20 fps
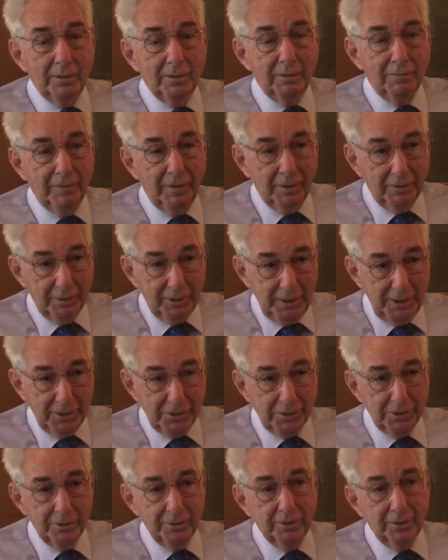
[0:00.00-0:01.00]

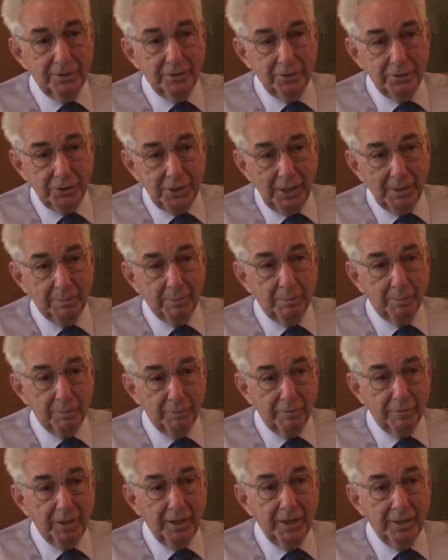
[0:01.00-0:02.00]
foundation that the chapel
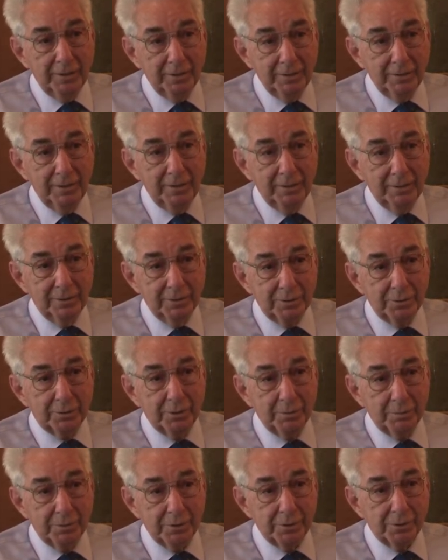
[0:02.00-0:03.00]
provided in the
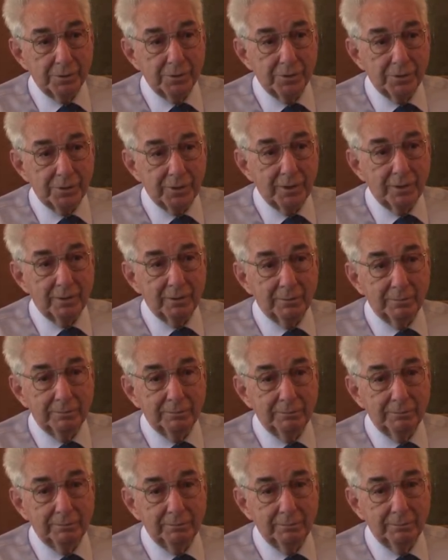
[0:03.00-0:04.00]
scriptures
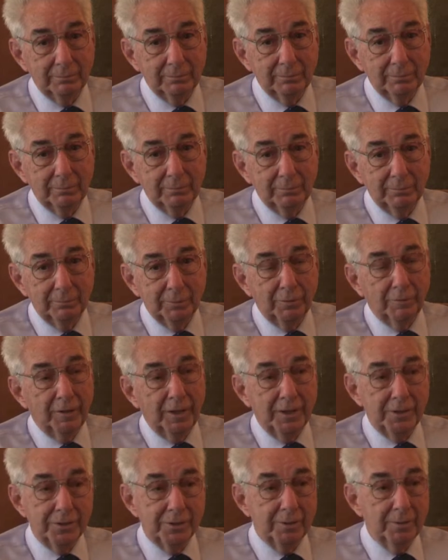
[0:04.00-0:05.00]

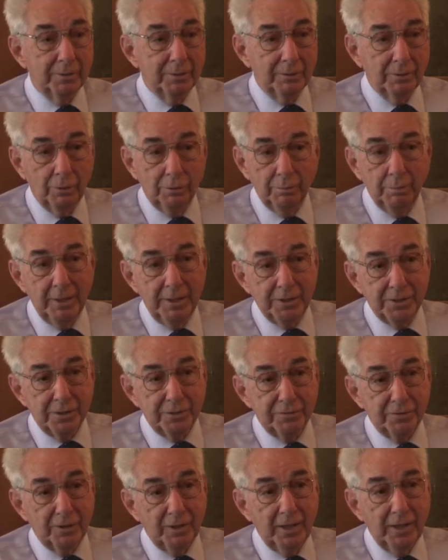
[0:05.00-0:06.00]
provides the whole basis
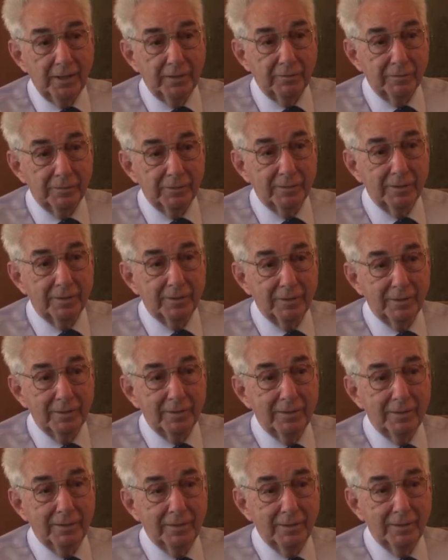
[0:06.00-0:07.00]
for life,
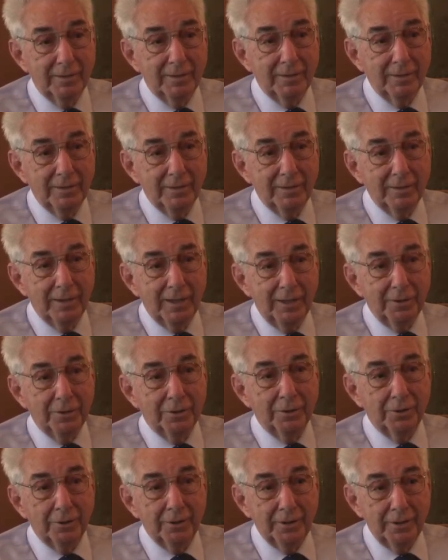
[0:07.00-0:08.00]
how you're
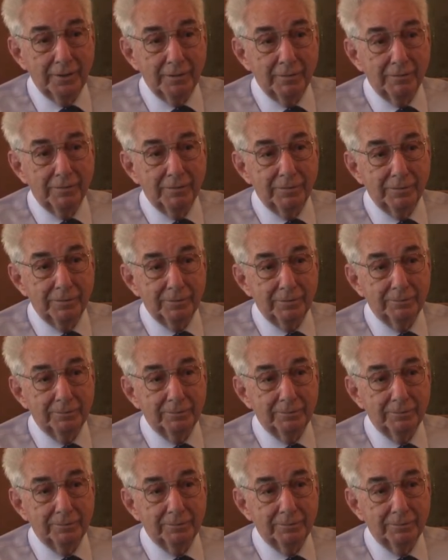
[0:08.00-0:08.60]
going to live.